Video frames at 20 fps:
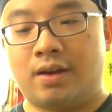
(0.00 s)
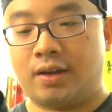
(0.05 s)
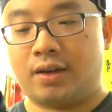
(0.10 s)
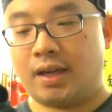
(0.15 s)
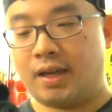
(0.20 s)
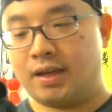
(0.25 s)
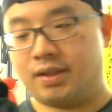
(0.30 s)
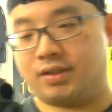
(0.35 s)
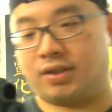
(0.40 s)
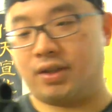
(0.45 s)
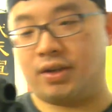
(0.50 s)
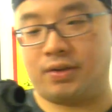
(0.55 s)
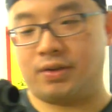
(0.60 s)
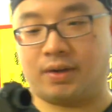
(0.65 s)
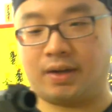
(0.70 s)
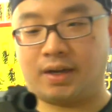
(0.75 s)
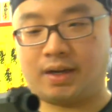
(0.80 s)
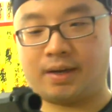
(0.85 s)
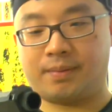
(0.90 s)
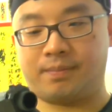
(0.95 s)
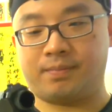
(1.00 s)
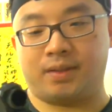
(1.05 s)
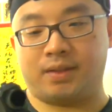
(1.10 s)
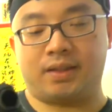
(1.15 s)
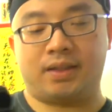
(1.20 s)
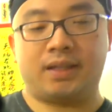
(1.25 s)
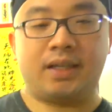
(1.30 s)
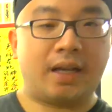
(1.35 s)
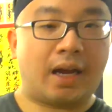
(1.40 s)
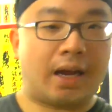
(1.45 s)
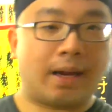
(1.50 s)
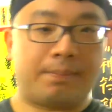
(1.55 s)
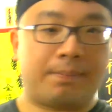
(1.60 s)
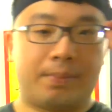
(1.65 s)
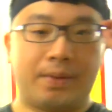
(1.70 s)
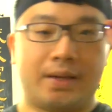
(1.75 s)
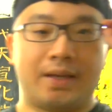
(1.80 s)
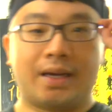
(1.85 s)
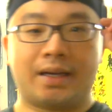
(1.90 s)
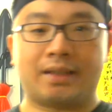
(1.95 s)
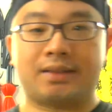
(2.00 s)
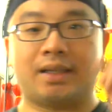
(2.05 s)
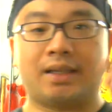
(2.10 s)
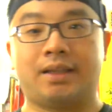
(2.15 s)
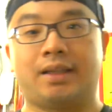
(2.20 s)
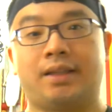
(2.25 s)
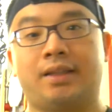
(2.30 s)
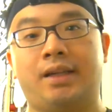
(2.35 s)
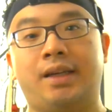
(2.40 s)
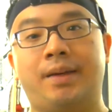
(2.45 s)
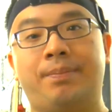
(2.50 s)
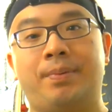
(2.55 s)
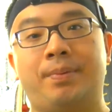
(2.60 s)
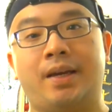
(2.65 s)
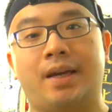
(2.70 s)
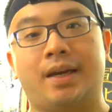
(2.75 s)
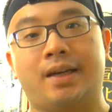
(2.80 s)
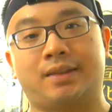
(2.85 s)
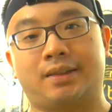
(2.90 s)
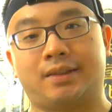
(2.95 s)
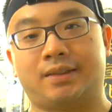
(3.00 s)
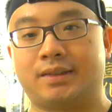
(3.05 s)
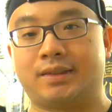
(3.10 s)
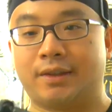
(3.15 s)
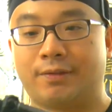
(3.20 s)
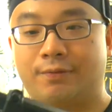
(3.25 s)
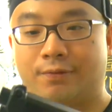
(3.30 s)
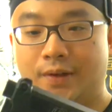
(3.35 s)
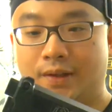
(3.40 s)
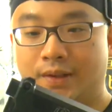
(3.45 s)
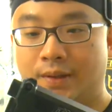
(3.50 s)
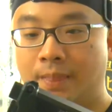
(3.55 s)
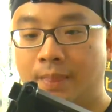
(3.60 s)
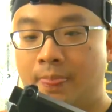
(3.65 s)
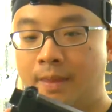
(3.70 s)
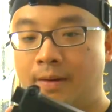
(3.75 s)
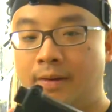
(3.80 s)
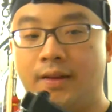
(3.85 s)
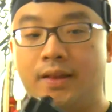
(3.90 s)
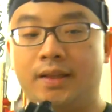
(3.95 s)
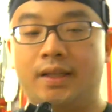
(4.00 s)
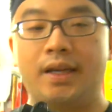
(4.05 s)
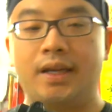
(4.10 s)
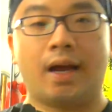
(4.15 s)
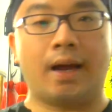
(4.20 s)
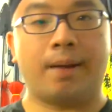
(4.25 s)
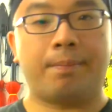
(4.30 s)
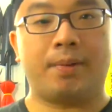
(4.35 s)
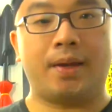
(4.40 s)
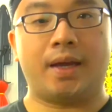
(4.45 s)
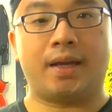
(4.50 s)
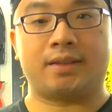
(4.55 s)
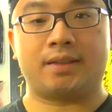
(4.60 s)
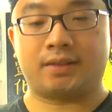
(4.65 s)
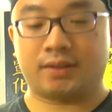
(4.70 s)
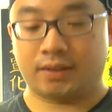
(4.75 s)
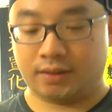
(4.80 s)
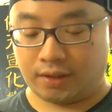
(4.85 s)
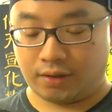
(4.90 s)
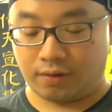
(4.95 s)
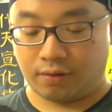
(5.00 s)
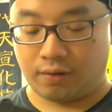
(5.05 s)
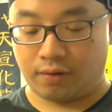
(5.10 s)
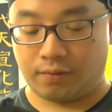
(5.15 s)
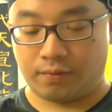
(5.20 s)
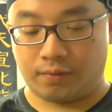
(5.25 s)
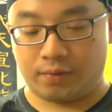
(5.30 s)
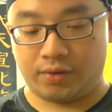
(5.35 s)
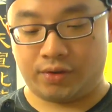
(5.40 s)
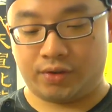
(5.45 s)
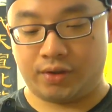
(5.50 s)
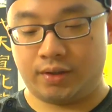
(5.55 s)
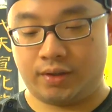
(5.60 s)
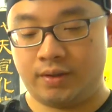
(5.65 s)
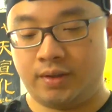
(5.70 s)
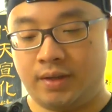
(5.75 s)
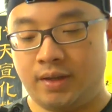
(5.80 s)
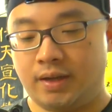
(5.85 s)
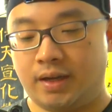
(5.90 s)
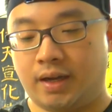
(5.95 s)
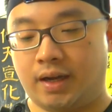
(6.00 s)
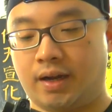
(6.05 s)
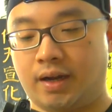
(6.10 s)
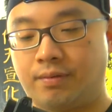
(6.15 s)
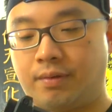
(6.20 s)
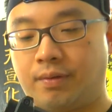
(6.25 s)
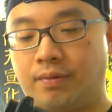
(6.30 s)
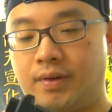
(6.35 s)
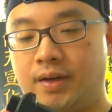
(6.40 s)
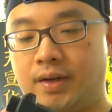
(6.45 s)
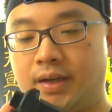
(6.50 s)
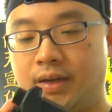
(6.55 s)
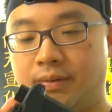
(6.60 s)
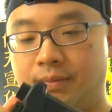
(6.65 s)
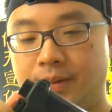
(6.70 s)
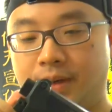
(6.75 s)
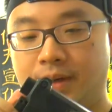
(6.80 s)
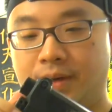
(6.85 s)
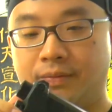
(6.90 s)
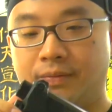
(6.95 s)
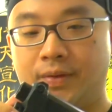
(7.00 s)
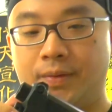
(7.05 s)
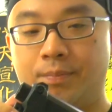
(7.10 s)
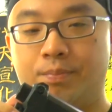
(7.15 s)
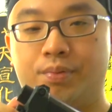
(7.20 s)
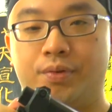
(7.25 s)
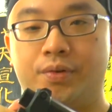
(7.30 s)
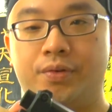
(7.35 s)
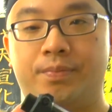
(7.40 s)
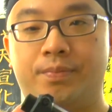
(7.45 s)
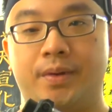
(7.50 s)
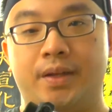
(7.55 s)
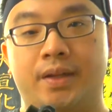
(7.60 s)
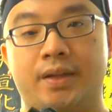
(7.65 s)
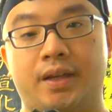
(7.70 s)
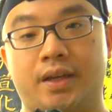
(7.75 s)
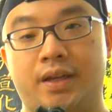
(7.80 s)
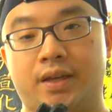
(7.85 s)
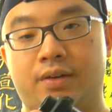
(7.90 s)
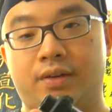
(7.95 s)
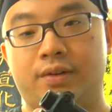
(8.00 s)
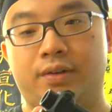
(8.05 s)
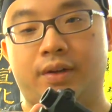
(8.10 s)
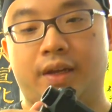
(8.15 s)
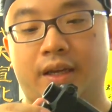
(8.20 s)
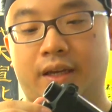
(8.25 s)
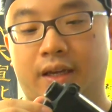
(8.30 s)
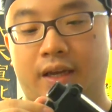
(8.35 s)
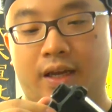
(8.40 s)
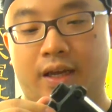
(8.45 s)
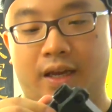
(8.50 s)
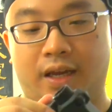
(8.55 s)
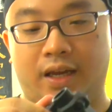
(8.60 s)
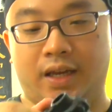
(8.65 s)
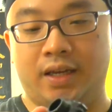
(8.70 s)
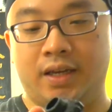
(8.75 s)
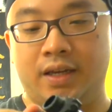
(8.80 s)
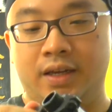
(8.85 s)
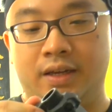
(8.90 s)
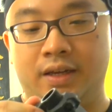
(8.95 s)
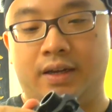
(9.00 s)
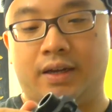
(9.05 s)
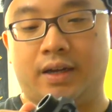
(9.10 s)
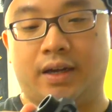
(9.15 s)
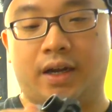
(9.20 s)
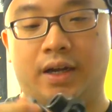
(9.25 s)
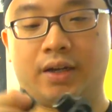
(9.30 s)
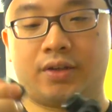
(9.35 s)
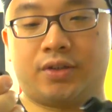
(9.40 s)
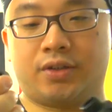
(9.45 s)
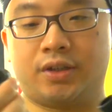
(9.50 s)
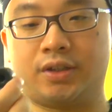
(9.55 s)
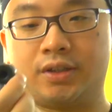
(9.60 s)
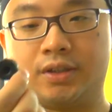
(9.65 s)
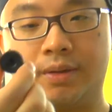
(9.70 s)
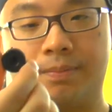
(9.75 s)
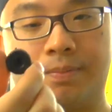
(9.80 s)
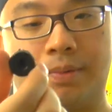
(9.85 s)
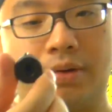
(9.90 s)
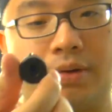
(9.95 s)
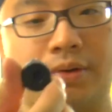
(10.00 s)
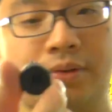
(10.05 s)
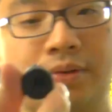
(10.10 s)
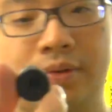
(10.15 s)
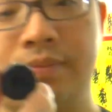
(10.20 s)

Okay, so the TIPX and the TPX is different. TIPX is the newer version with a little bit of improvement, including a adjustable